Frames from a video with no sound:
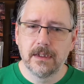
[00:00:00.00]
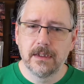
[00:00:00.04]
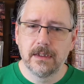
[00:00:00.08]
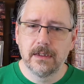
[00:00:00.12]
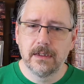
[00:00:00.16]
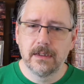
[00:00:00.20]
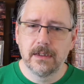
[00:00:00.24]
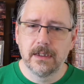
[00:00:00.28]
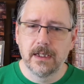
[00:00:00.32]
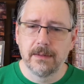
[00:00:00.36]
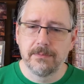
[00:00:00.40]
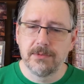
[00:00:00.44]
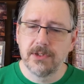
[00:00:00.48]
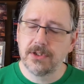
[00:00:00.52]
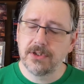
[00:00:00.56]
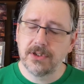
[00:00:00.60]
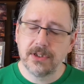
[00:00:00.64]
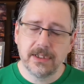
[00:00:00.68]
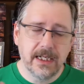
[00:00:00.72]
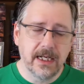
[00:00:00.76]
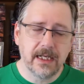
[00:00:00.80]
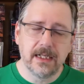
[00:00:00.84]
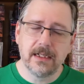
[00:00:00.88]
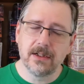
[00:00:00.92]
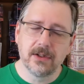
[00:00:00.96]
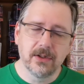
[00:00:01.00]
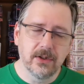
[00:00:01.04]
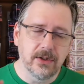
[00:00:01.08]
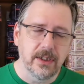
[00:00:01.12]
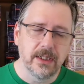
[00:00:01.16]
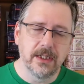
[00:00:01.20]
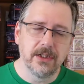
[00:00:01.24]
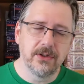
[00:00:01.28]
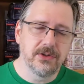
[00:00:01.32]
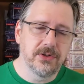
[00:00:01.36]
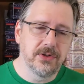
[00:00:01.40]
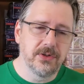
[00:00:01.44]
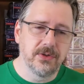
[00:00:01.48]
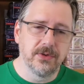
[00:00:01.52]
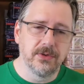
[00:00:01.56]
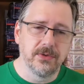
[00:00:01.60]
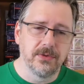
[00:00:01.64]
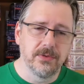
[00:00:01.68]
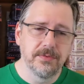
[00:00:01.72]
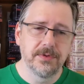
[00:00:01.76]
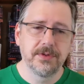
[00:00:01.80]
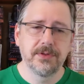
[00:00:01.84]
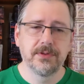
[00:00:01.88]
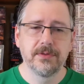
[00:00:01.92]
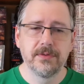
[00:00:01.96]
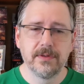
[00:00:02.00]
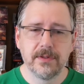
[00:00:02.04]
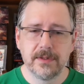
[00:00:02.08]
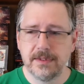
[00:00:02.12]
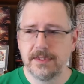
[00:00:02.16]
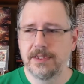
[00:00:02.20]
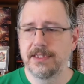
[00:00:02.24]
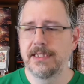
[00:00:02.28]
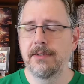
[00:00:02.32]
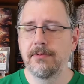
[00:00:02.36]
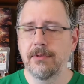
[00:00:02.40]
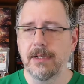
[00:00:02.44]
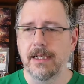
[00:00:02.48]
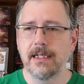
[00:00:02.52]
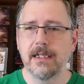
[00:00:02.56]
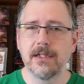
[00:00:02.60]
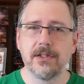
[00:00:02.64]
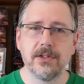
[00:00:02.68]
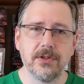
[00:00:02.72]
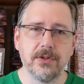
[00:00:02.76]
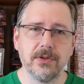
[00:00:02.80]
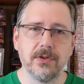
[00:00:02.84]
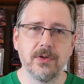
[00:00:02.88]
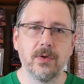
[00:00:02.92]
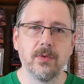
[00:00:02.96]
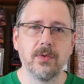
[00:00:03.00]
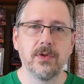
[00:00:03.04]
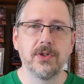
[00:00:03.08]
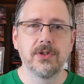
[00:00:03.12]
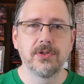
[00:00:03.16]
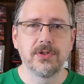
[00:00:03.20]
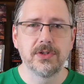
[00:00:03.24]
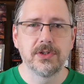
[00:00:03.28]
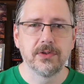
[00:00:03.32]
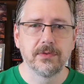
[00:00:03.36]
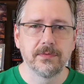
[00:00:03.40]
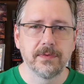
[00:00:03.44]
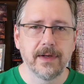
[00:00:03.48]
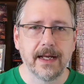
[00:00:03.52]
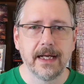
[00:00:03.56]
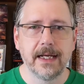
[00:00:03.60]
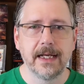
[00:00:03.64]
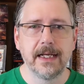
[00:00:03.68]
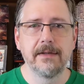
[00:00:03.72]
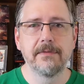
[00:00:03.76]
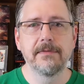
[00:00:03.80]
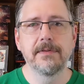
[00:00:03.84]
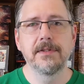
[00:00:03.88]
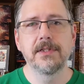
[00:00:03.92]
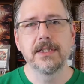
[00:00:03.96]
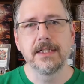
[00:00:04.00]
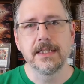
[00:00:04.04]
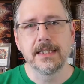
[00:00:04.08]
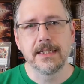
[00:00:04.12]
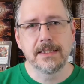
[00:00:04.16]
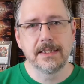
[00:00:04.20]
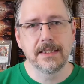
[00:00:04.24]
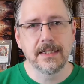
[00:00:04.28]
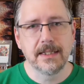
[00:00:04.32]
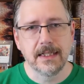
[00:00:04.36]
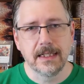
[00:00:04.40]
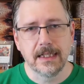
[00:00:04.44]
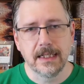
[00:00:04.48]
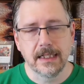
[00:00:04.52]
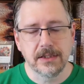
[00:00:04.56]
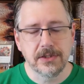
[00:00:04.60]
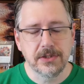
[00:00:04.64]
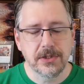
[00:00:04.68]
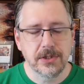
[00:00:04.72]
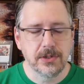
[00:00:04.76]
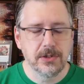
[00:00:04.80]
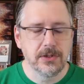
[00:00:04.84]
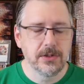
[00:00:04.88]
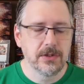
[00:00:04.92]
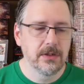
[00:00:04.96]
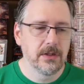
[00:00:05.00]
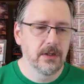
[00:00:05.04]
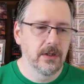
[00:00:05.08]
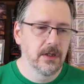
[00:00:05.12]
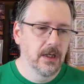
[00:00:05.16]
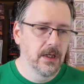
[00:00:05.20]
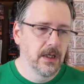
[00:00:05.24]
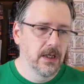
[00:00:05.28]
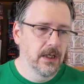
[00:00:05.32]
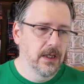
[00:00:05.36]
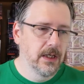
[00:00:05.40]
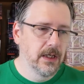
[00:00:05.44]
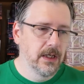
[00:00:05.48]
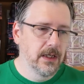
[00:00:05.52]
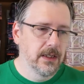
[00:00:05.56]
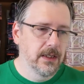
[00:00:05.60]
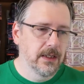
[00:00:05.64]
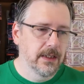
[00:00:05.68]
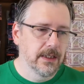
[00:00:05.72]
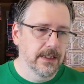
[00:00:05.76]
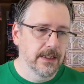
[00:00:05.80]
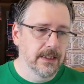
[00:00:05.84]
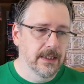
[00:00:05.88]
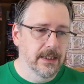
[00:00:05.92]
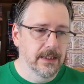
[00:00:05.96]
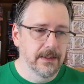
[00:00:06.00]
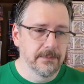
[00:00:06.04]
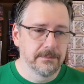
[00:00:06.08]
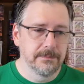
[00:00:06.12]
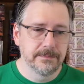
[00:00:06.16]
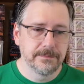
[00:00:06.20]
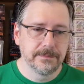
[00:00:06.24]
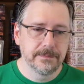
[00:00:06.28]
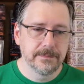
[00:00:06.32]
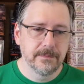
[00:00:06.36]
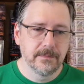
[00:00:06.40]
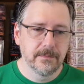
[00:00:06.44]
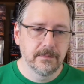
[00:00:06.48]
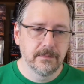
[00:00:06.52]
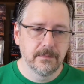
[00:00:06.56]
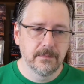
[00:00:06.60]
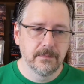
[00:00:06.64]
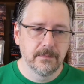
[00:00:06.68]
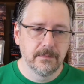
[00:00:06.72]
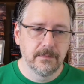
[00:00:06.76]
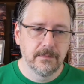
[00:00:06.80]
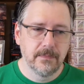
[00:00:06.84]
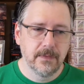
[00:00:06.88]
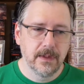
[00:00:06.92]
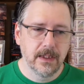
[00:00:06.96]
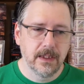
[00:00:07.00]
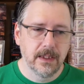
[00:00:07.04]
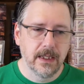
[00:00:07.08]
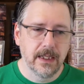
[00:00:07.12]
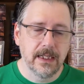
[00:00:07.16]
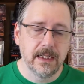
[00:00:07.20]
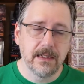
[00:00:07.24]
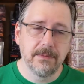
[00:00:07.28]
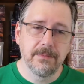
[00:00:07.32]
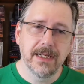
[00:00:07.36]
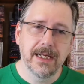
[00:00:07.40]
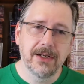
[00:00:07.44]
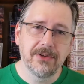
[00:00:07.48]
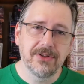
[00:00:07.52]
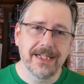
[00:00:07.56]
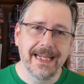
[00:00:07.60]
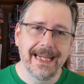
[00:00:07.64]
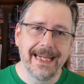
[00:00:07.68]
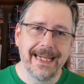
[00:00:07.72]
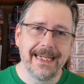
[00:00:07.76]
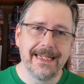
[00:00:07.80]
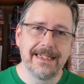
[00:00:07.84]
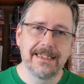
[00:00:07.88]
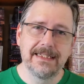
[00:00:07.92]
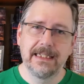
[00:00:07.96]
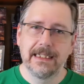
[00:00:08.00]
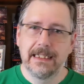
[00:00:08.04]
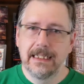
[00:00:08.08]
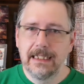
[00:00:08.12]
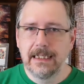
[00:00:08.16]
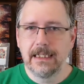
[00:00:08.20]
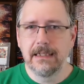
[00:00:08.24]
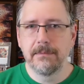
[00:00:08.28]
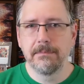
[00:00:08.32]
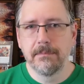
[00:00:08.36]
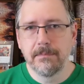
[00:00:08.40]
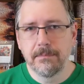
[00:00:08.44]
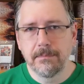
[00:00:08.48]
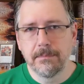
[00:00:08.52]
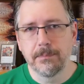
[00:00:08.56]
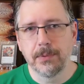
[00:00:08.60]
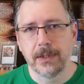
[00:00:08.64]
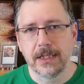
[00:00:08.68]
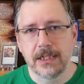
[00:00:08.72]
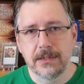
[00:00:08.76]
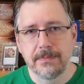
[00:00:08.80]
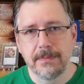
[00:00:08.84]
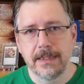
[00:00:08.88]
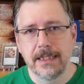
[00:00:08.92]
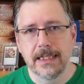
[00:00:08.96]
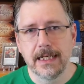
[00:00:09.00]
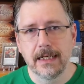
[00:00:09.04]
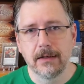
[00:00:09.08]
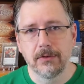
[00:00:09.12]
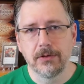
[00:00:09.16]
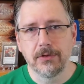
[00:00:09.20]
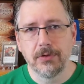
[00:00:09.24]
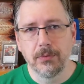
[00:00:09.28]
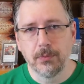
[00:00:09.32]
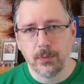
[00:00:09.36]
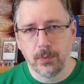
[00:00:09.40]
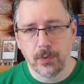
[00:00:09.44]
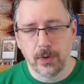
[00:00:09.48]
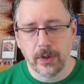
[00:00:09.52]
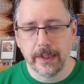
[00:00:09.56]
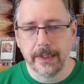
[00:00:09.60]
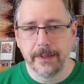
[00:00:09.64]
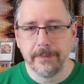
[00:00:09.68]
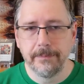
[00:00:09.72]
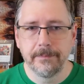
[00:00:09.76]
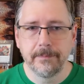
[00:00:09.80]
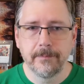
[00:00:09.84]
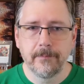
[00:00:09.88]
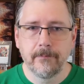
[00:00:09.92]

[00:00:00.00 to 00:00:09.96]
I'm just kind of looking to see what I can do to survive to get to the next turn. I get him down to 8. He brings me down to 1.